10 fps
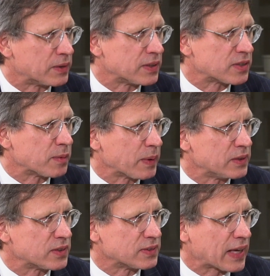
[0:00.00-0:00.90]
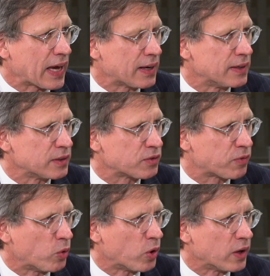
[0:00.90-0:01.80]
participants and candidates
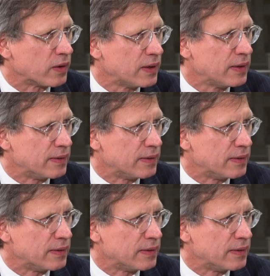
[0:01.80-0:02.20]
for